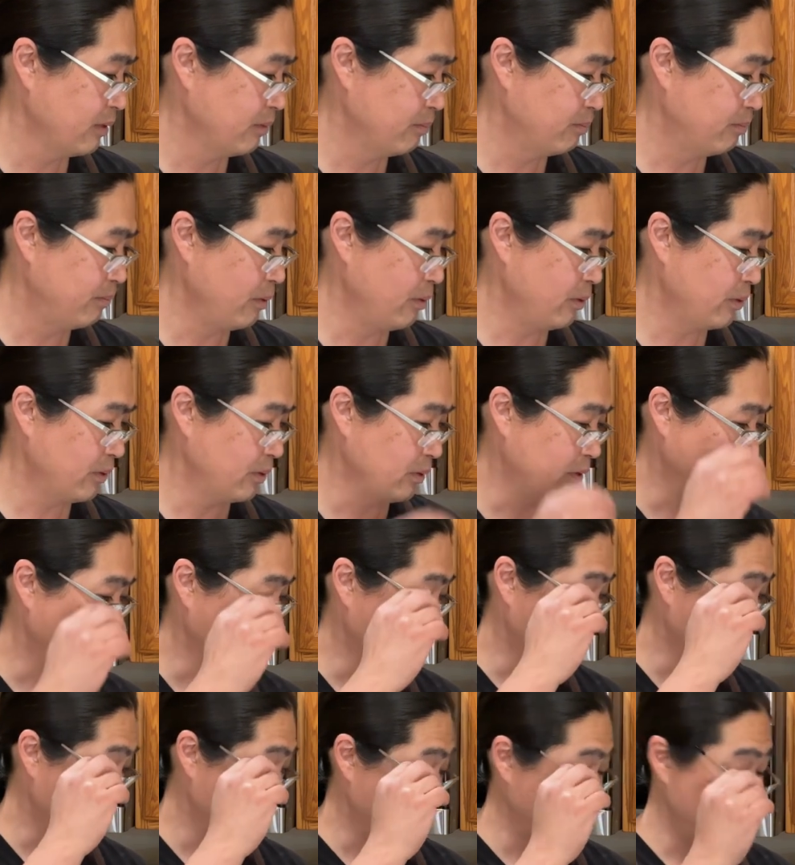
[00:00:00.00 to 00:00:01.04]
Both,
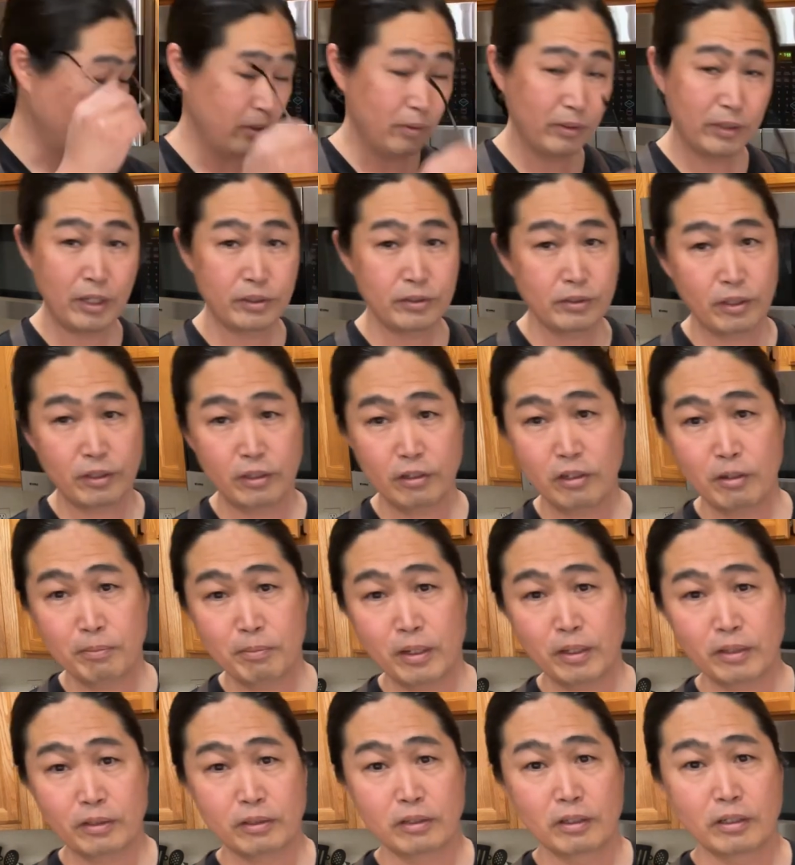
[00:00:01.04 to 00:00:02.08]
okay. Oh, you know, that's the thing
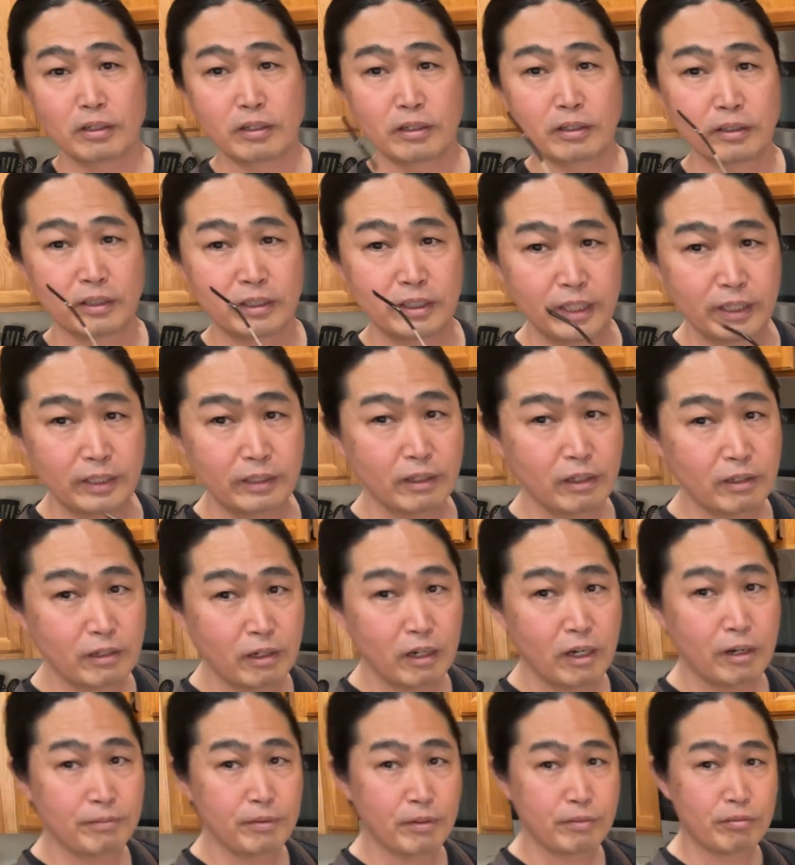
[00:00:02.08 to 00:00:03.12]
about uh, getting a
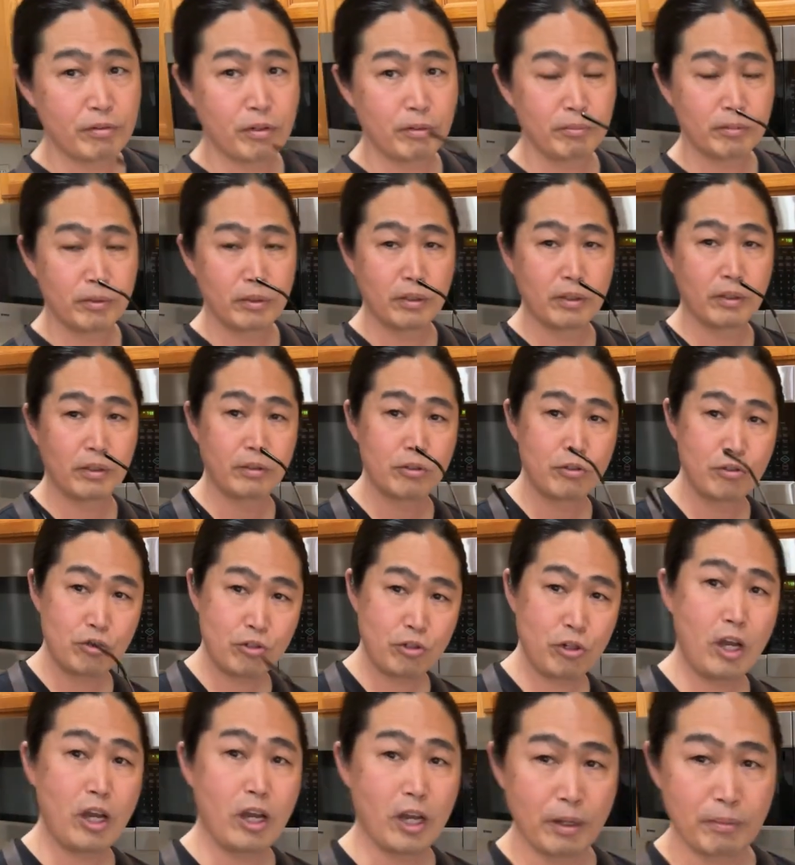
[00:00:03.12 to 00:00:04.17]
coffee from the
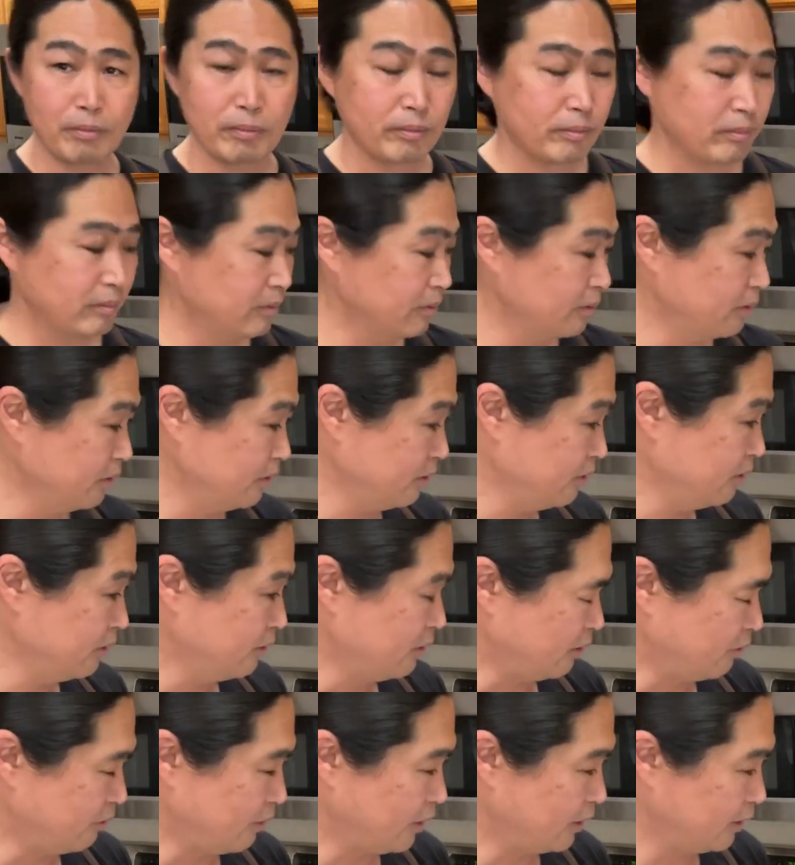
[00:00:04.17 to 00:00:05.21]
shop,
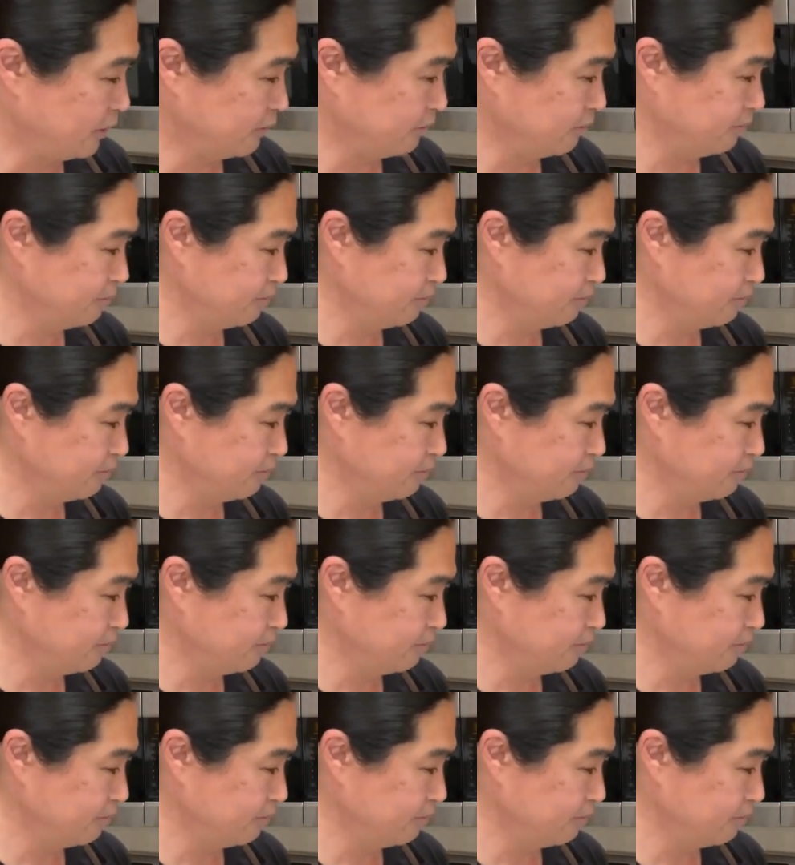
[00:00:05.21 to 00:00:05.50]
all right?